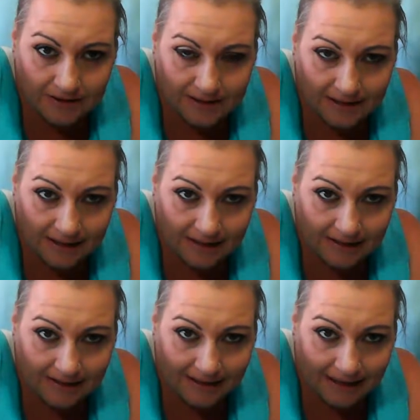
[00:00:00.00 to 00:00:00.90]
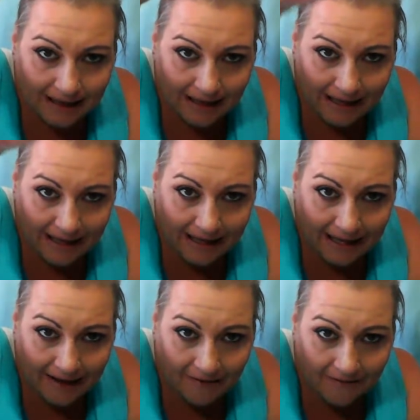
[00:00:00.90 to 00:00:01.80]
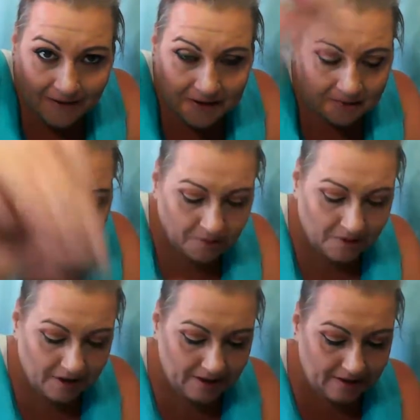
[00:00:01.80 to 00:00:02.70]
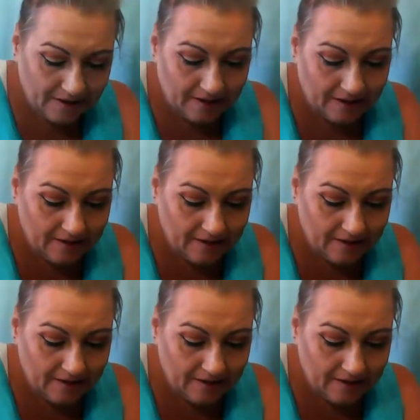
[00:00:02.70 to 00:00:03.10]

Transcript: see that I can't crush them or anything.